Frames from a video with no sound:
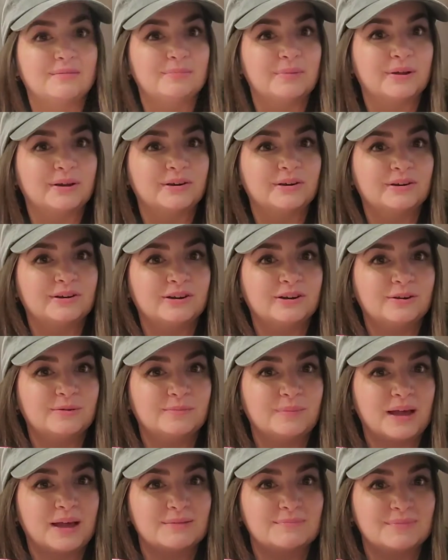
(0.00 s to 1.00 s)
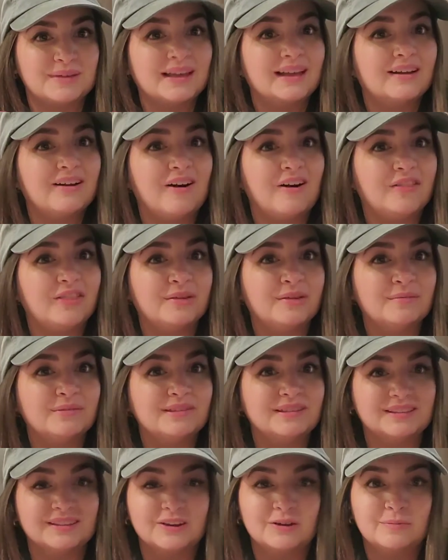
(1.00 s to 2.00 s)
butter piping on them is a
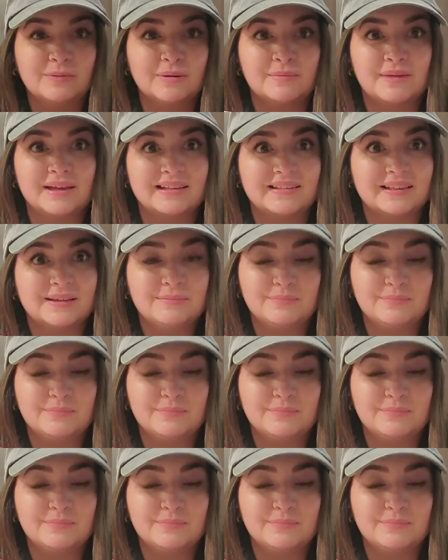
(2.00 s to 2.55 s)
little bit messy,